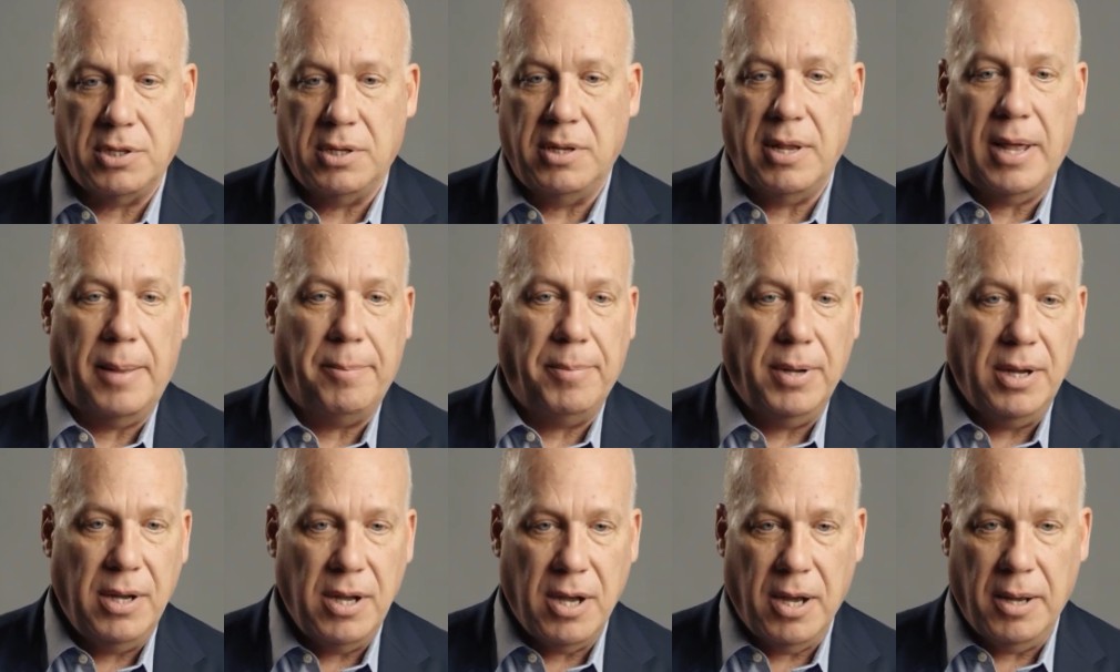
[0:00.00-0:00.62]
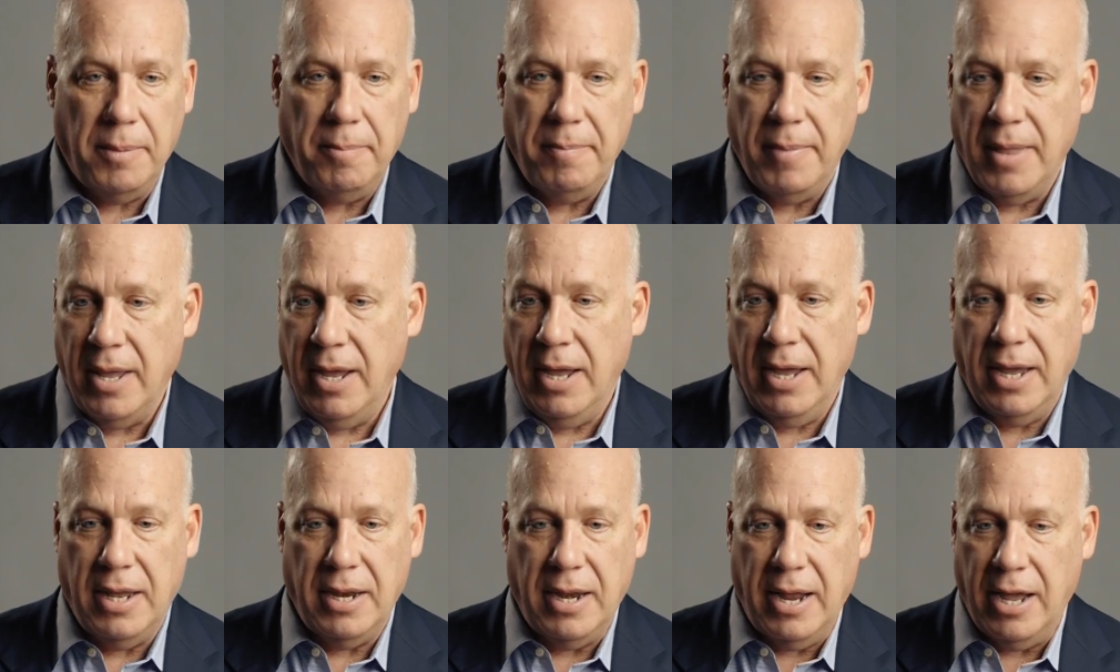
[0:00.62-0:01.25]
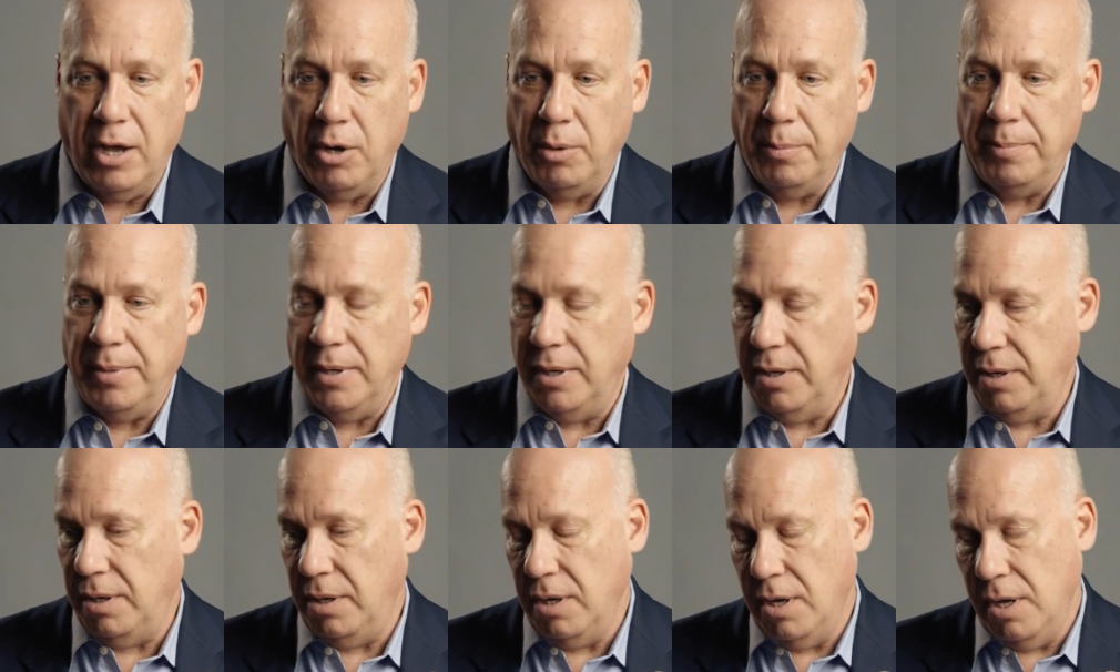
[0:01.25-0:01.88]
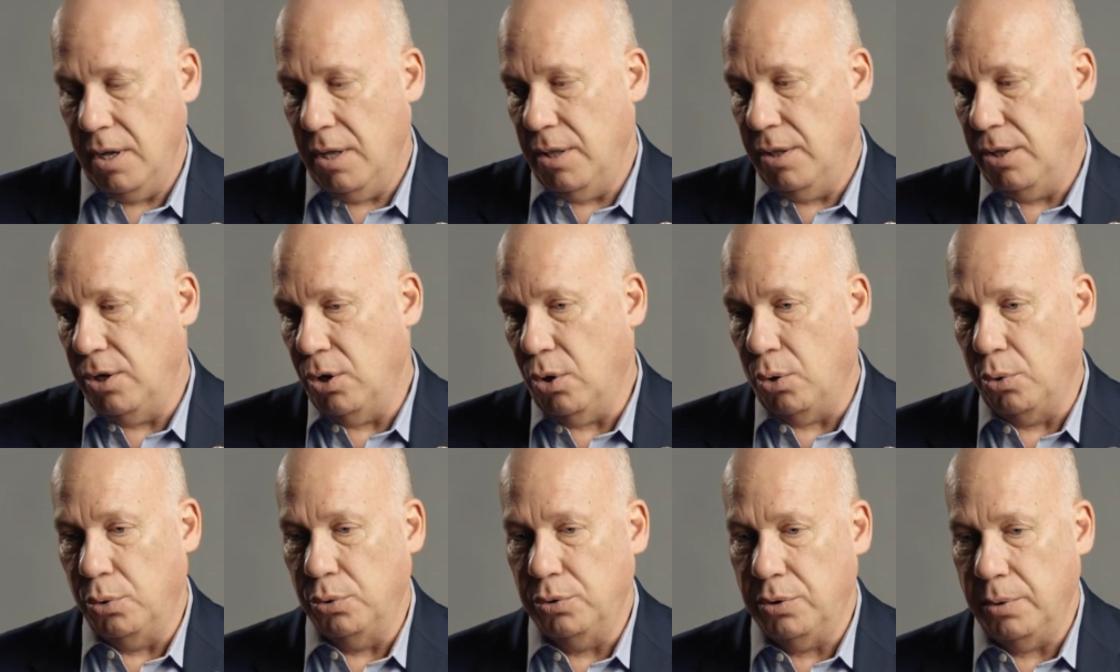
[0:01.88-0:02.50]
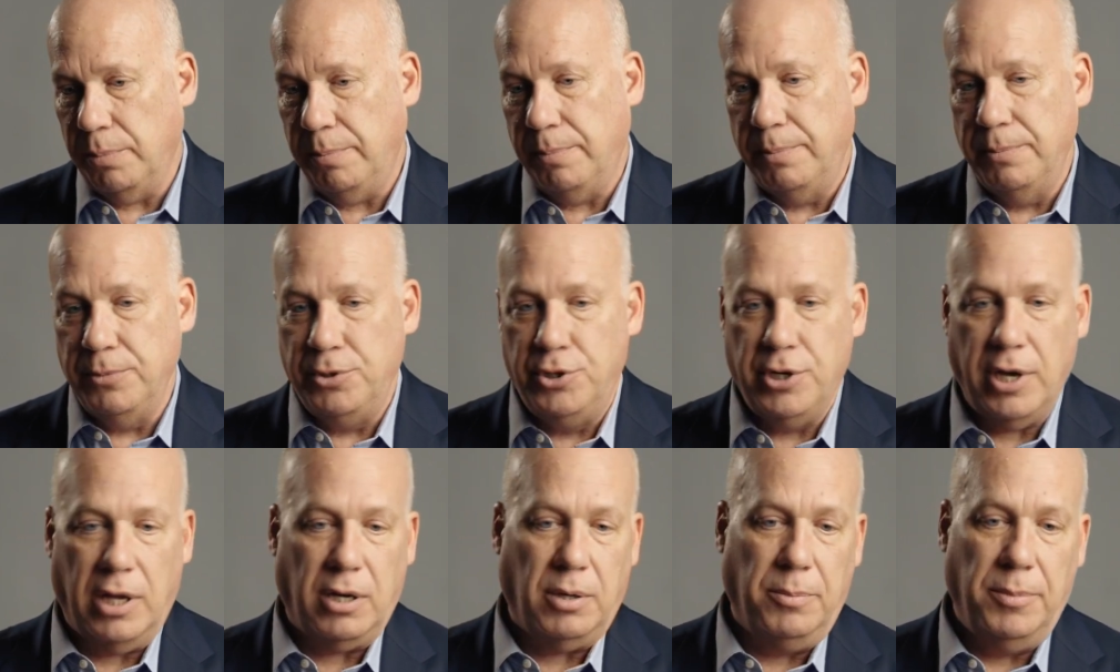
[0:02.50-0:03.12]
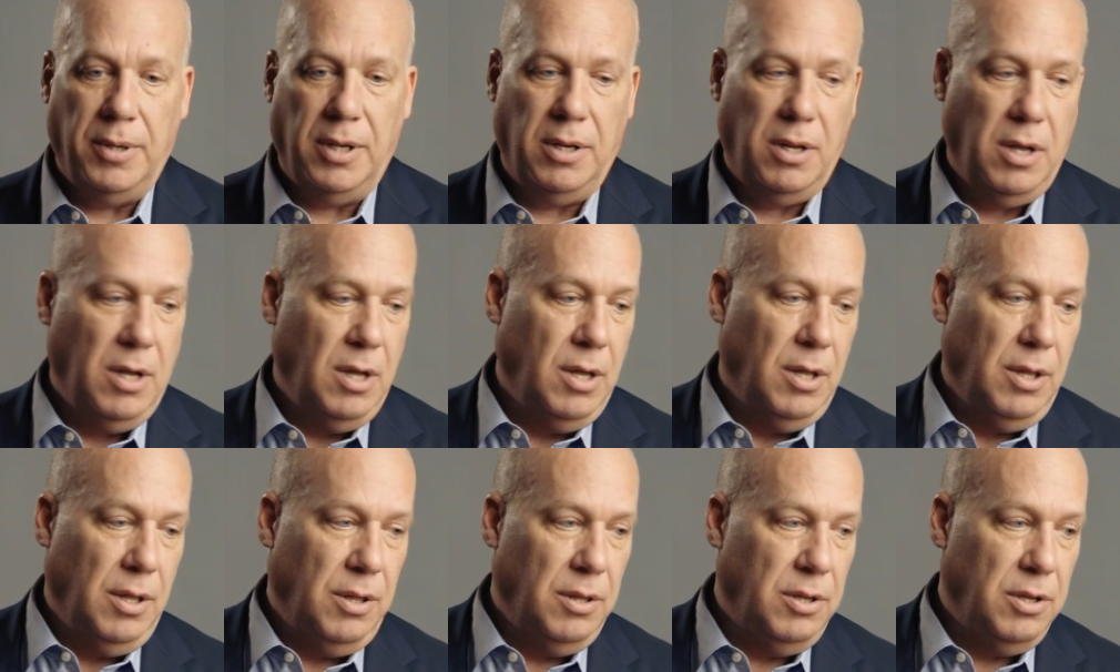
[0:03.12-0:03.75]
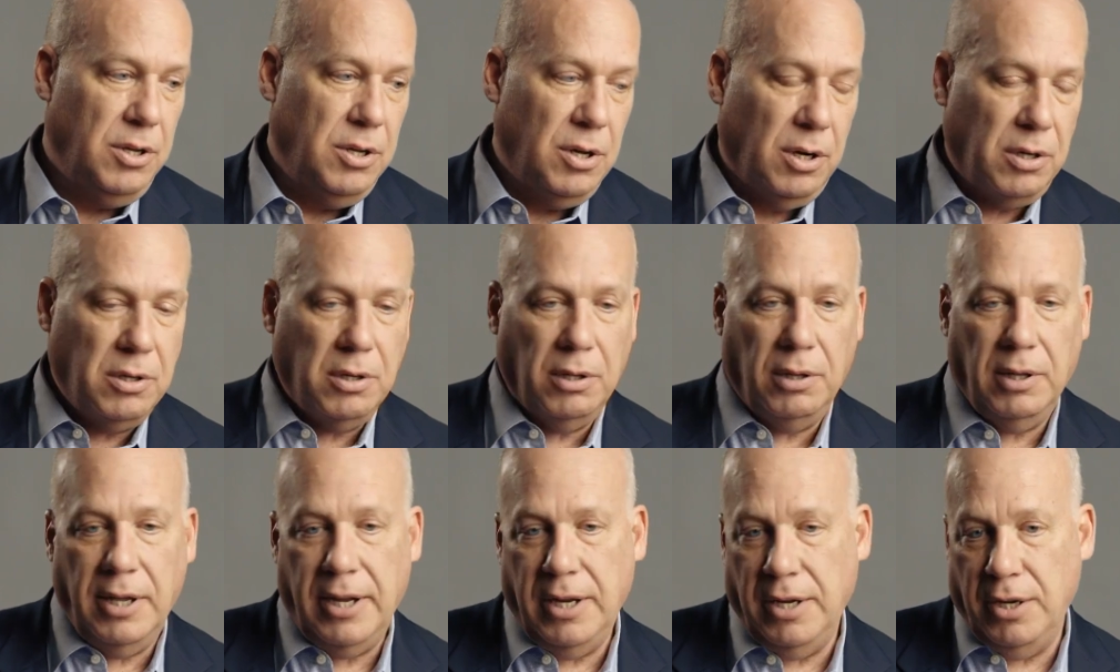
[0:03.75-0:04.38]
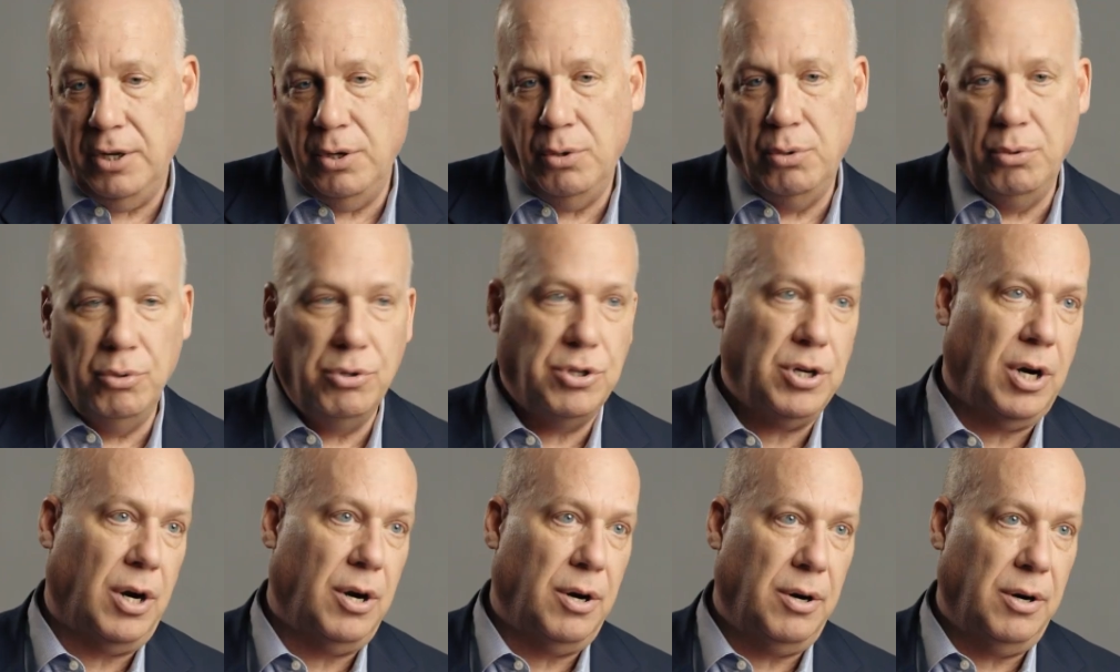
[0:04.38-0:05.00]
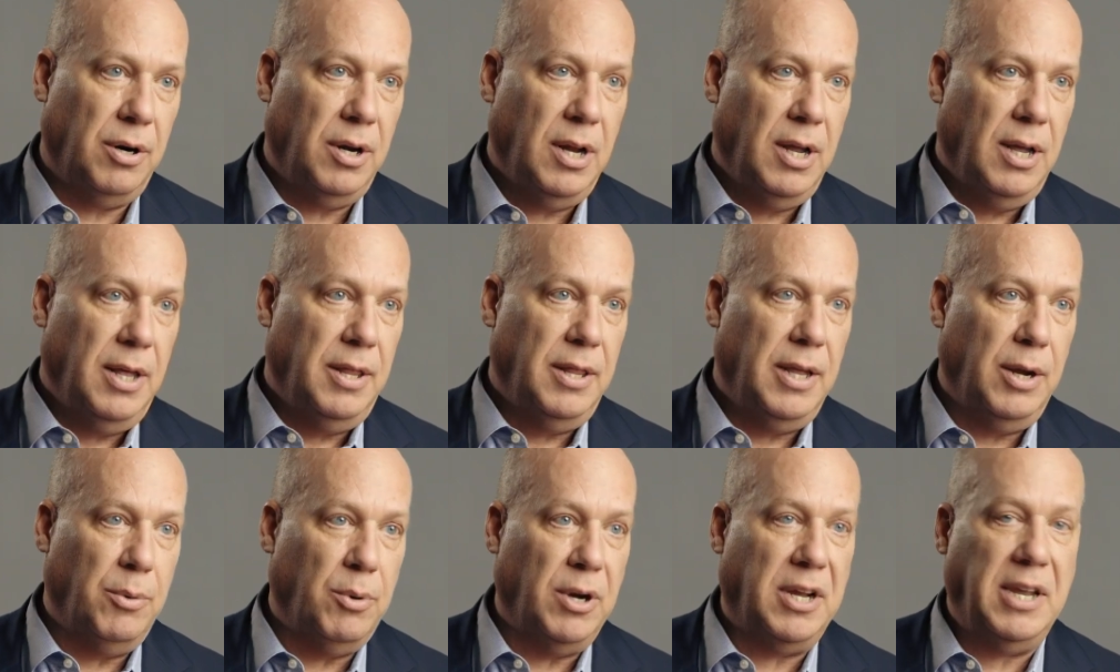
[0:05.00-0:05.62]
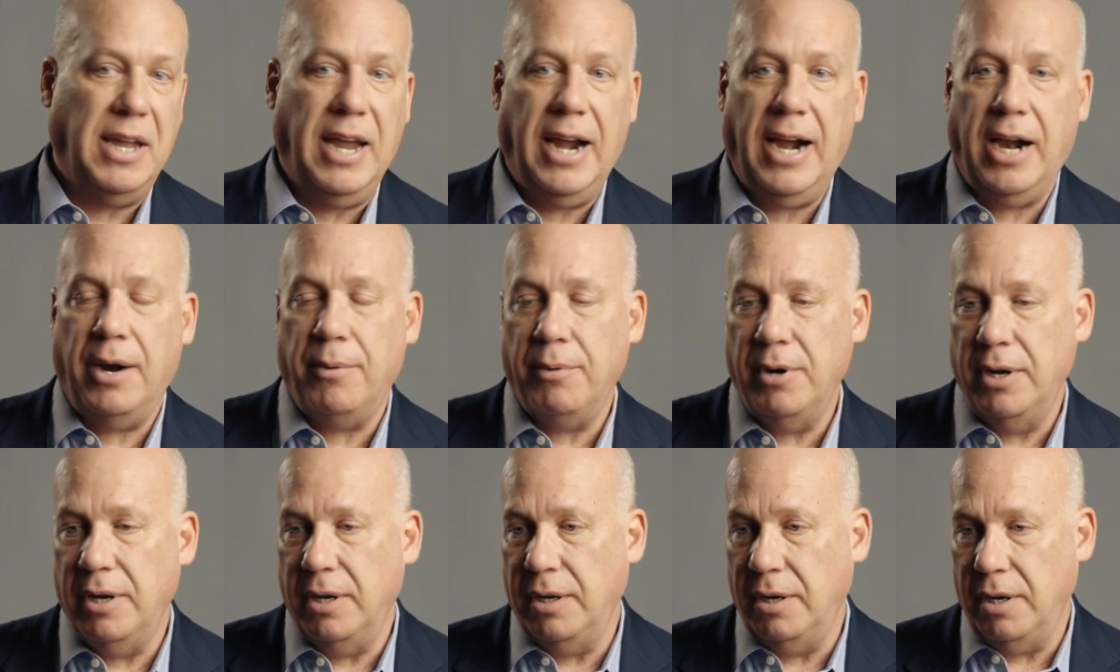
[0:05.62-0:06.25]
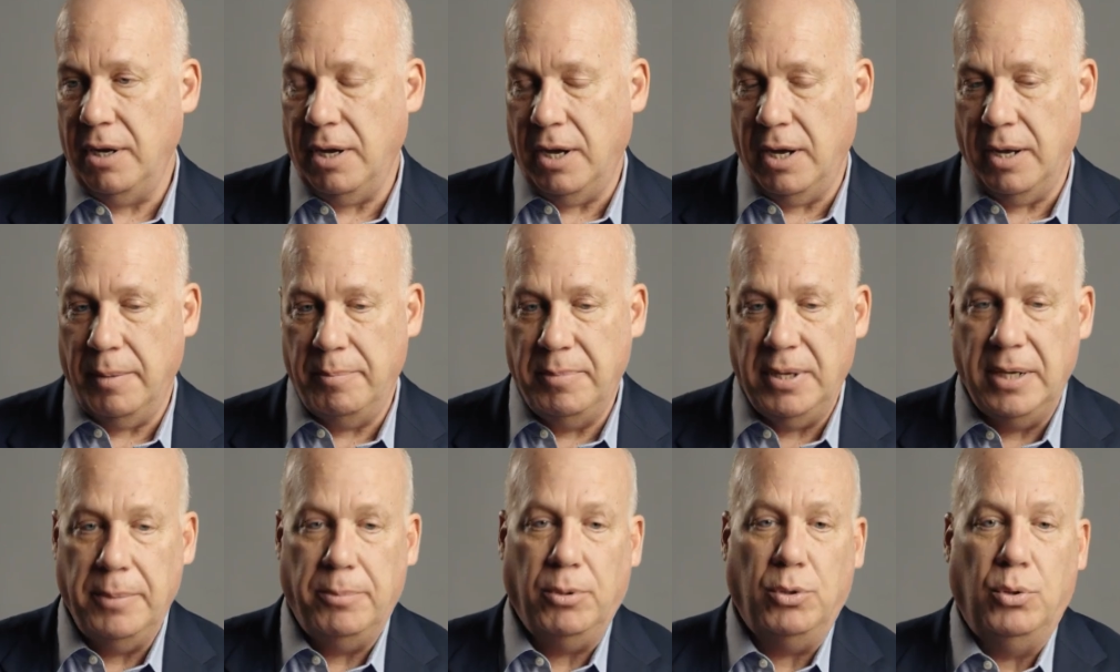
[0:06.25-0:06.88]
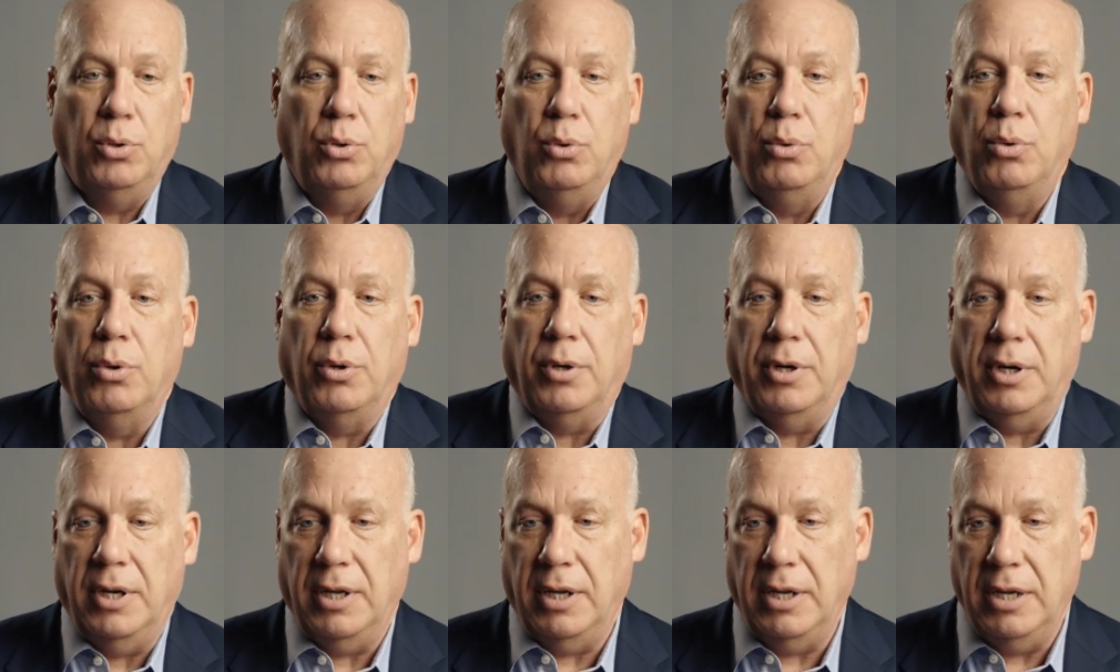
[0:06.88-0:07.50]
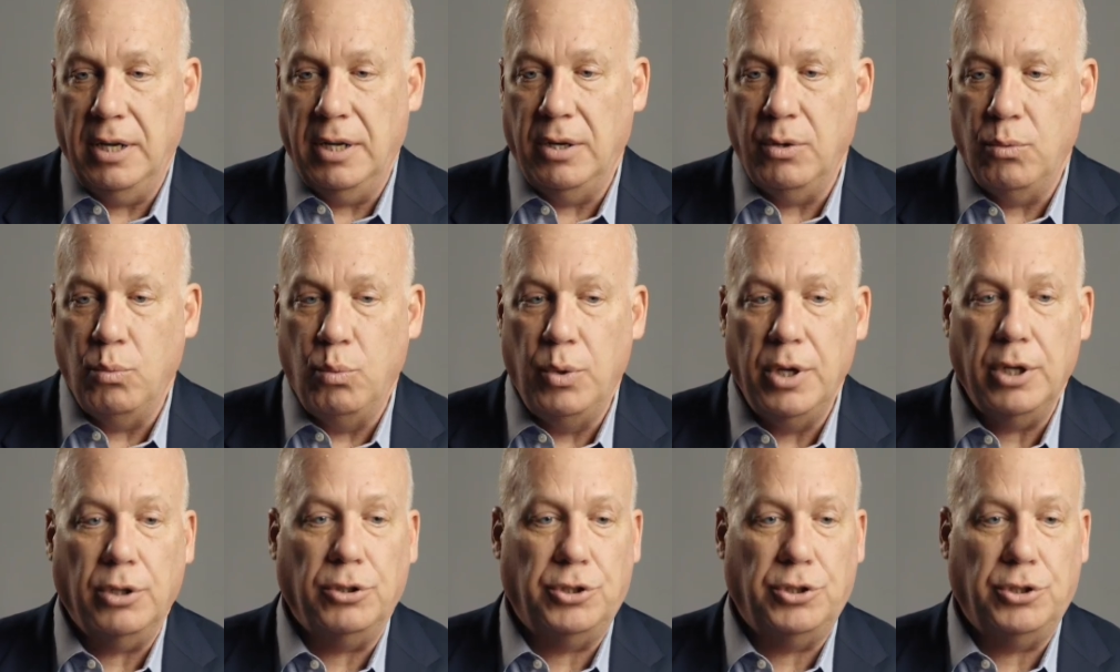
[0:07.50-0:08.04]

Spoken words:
stepping up and helping the older gentleman, the younger lady who's hurt. They were carrying people who were in